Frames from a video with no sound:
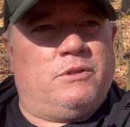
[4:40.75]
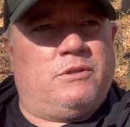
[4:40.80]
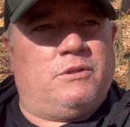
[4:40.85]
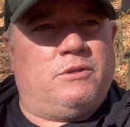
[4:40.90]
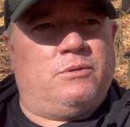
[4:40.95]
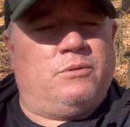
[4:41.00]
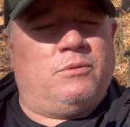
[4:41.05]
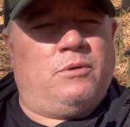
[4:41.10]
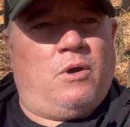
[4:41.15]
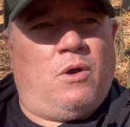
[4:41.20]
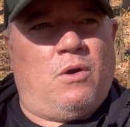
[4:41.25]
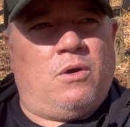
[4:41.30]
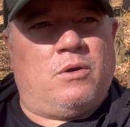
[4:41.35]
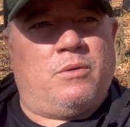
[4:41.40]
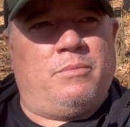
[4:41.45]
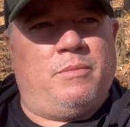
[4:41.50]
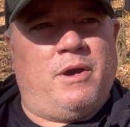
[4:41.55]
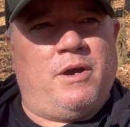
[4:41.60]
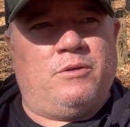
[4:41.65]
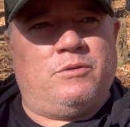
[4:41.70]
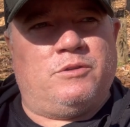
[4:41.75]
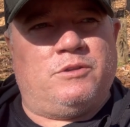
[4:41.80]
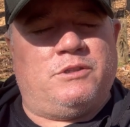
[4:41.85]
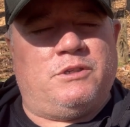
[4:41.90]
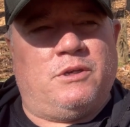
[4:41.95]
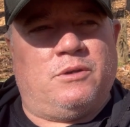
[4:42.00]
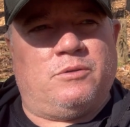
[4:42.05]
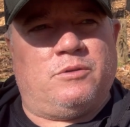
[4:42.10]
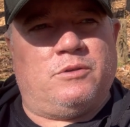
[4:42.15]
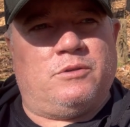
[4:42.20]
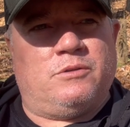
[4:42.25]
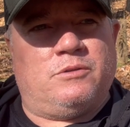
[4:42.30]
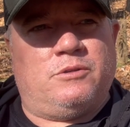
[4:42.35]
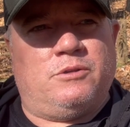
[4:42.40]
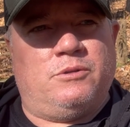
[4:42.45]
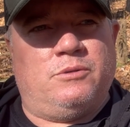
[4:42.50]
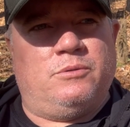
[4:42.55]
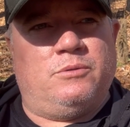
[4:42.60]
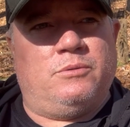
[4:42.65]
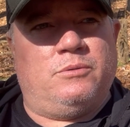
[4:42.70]
to Hawk Mountain Shelter
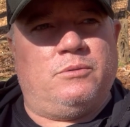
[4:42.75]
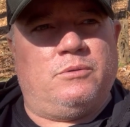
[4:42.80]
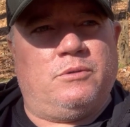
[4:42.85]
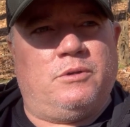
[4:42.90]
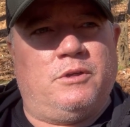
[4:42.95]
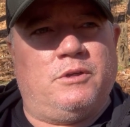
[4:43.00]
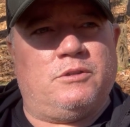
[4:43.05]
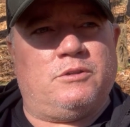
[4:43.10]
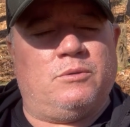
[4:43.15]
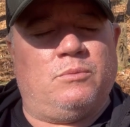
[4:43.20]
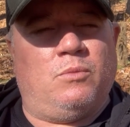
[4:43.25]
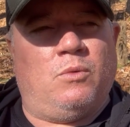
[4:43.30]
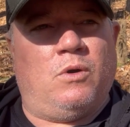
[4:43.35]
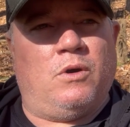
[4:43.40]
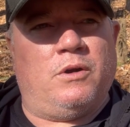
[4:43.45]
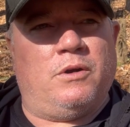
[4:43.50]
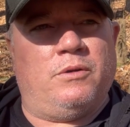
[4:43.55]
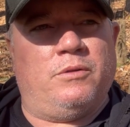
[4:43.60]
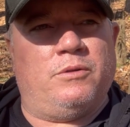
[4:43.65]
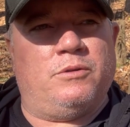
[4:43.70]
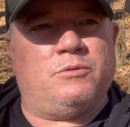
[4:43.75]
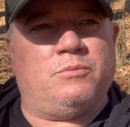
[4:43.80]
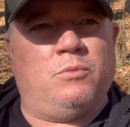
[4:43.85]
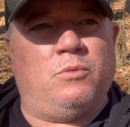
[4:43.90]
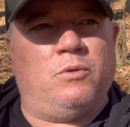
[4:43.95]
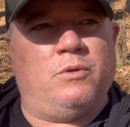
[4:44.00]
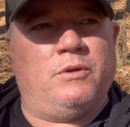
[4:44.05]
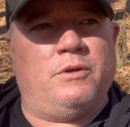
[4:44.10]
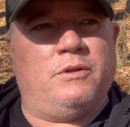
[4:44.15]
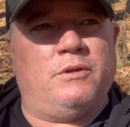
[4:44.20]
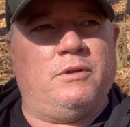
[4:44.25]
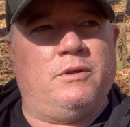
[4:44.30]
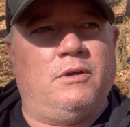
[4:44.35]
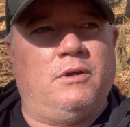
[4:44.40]
to get some water this morning,